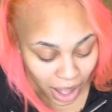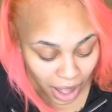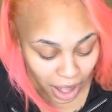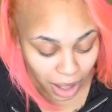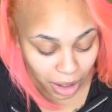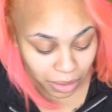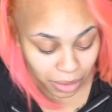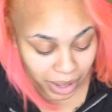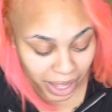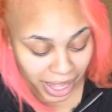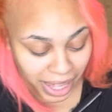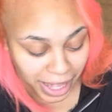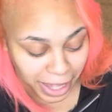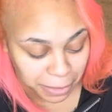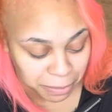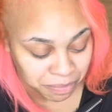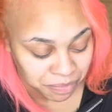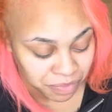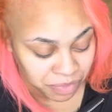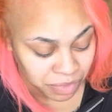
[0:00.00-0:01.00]

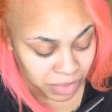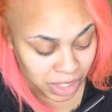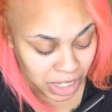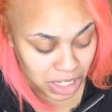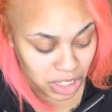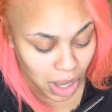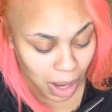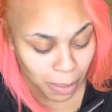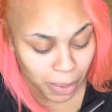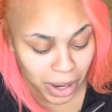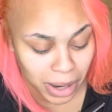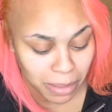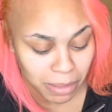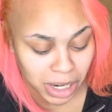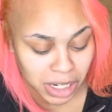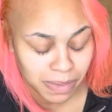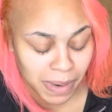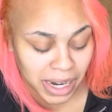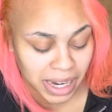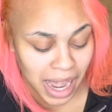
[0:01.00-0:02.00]
Okay, so I'm pretty
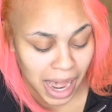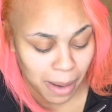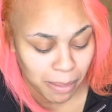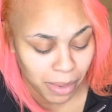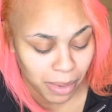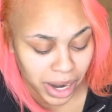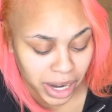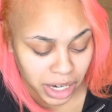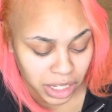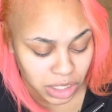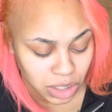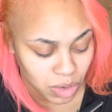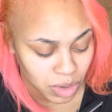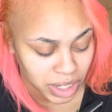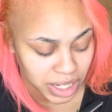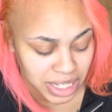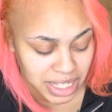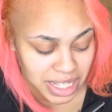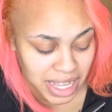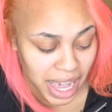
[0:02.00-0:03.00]
much about to hop right into
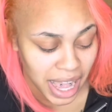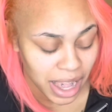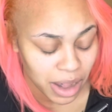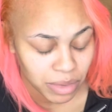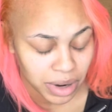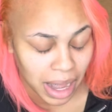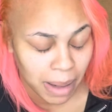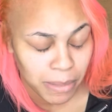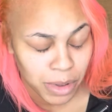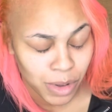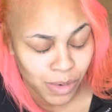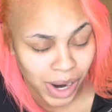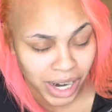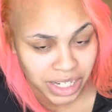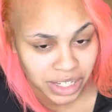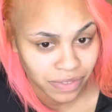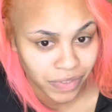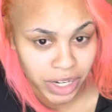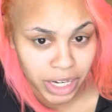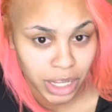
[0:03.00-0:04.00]
it because I hate when I be
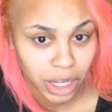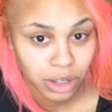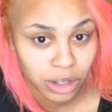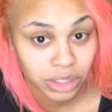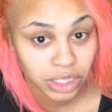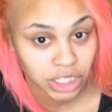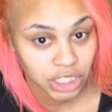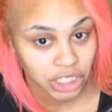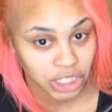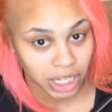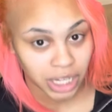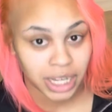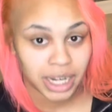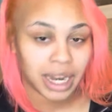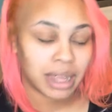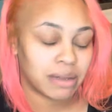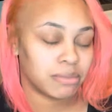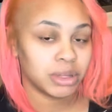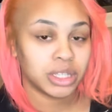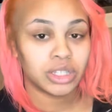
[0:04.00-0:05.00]
watching videos and shit and
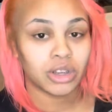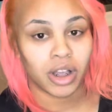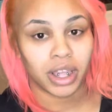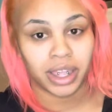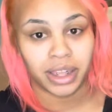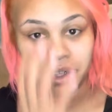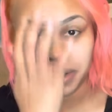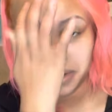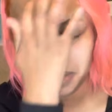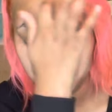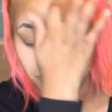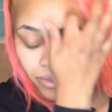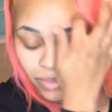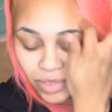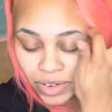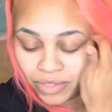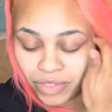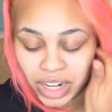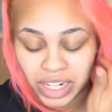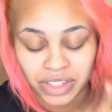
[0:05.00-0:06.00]
they be talking
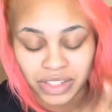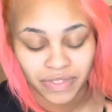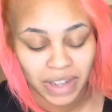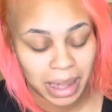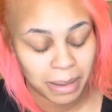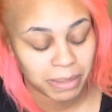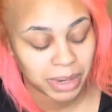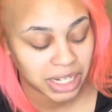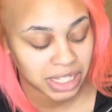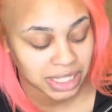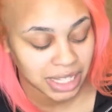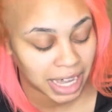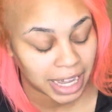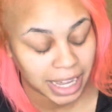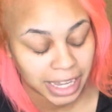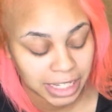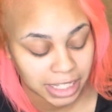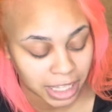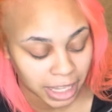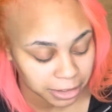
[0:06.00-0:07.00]
for the first 5 minutes. I
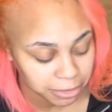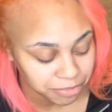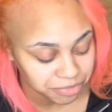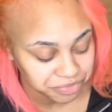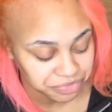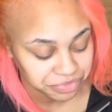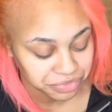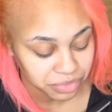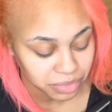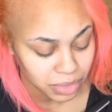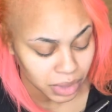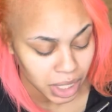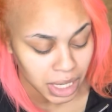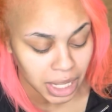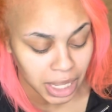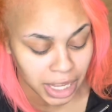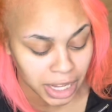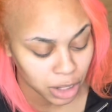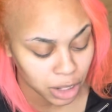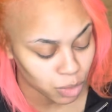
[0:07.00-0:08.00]
hate that.
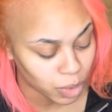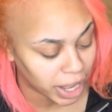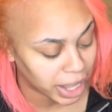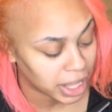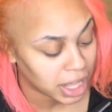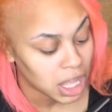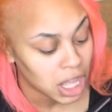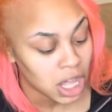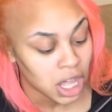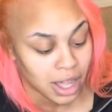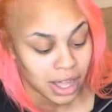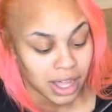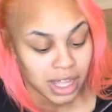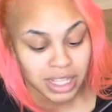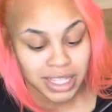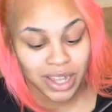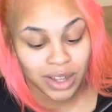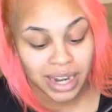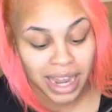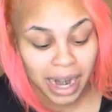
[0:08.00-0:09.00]
Anyway,
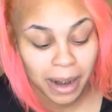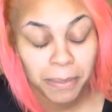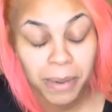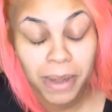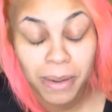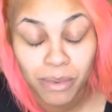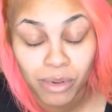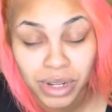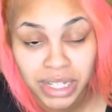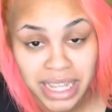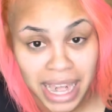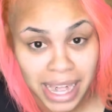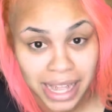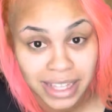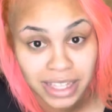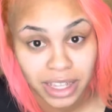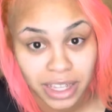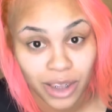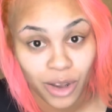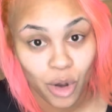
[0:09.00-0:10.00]
so a lot of people was
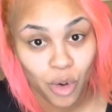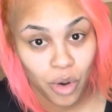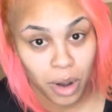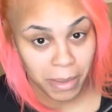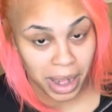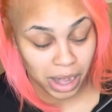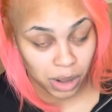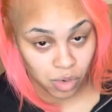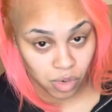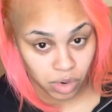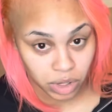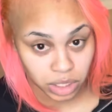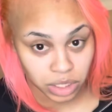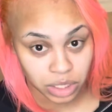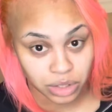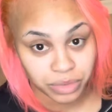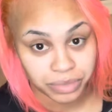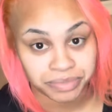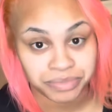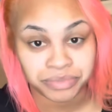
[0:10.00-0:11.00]
asking, who am I going
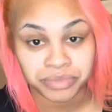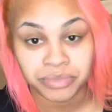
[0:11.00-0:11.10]
to?